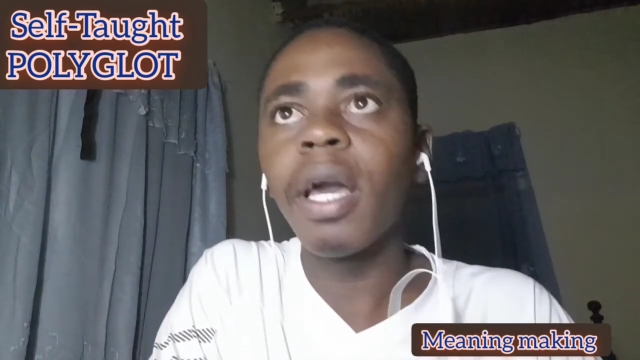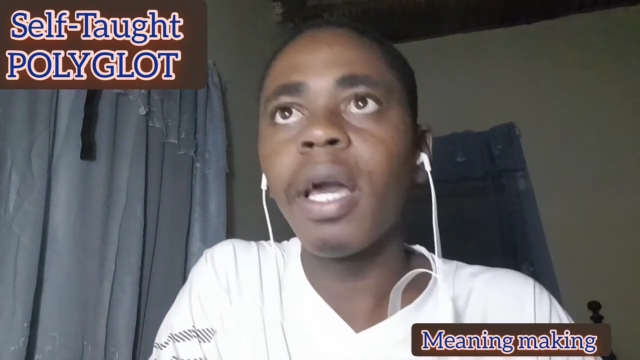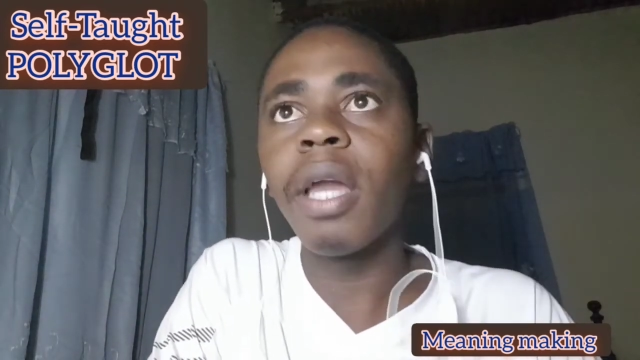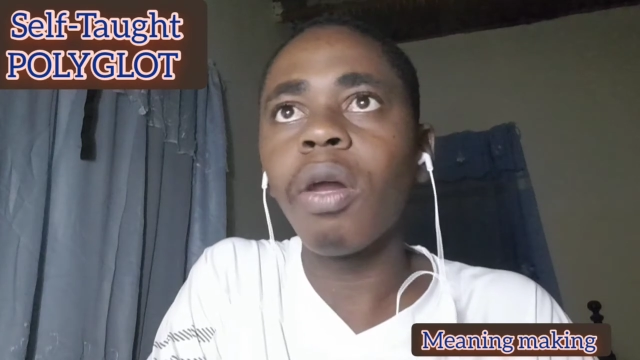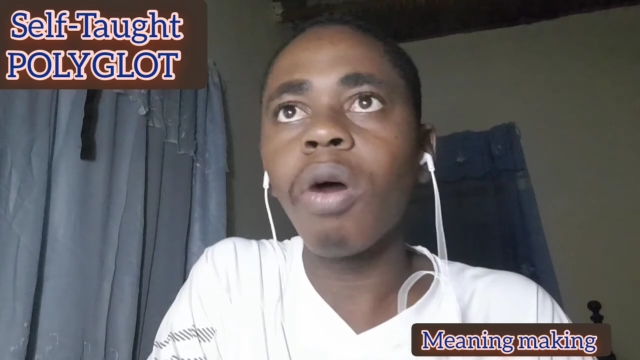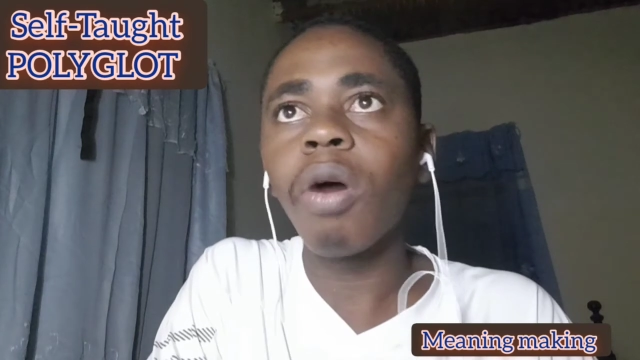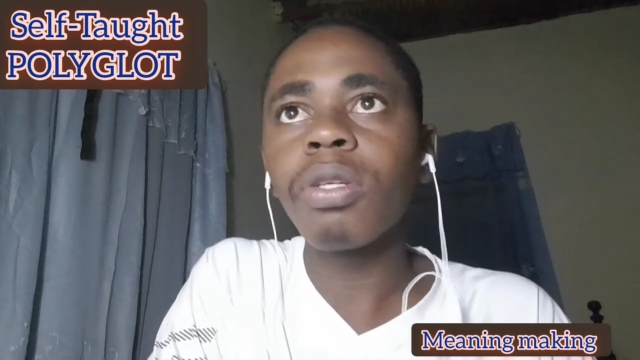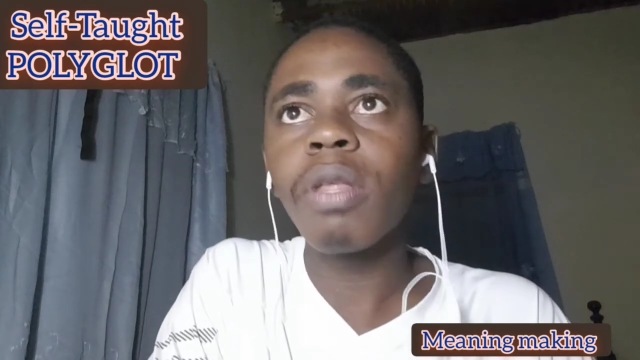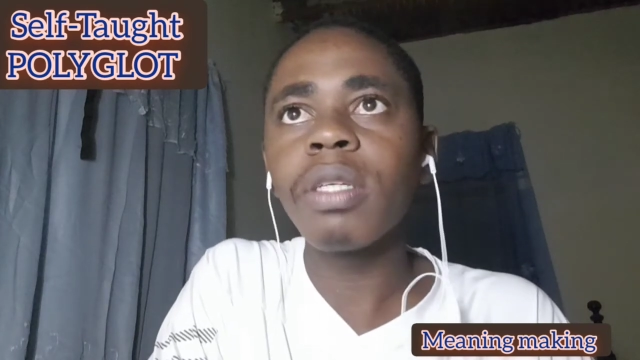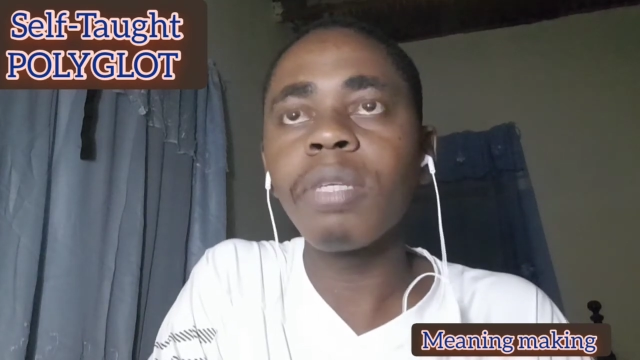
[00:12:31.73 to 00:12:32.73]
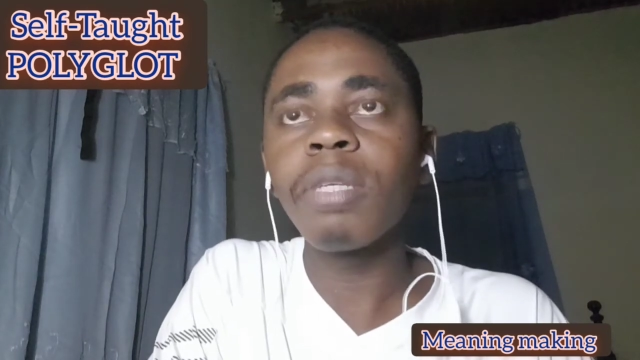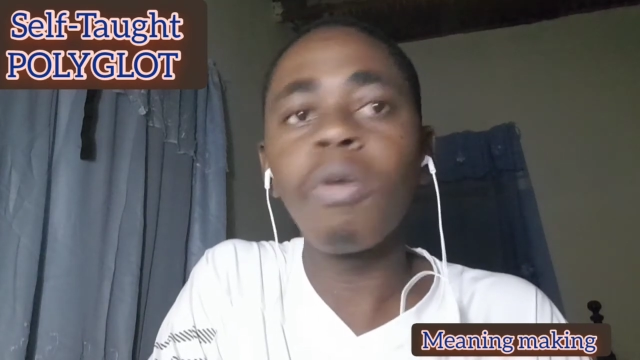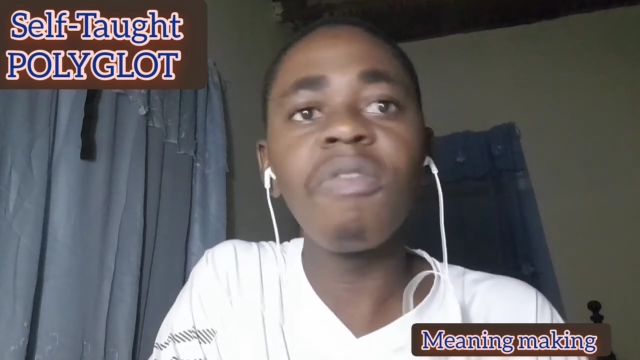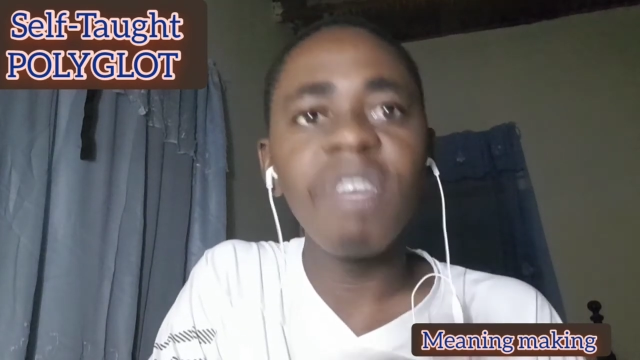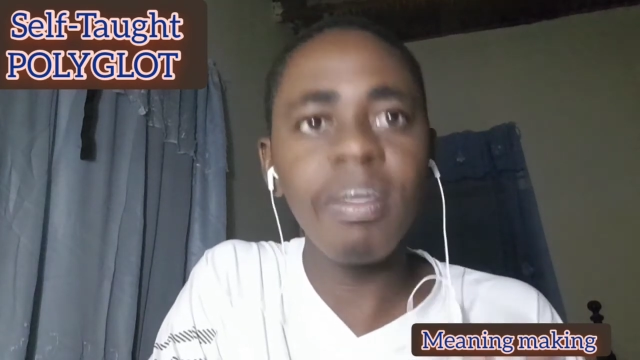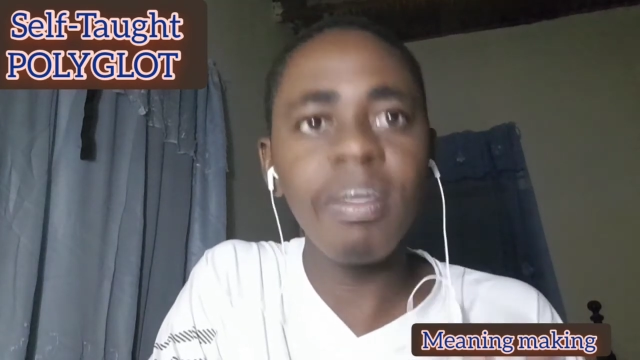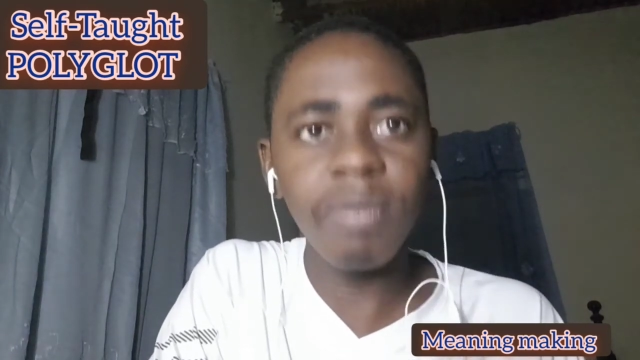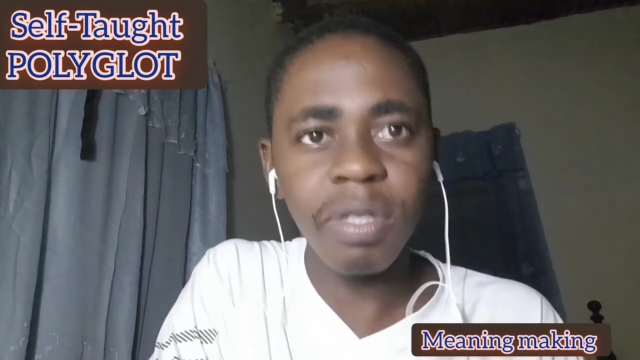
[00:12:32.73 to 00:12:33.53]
And also there's the morphemes,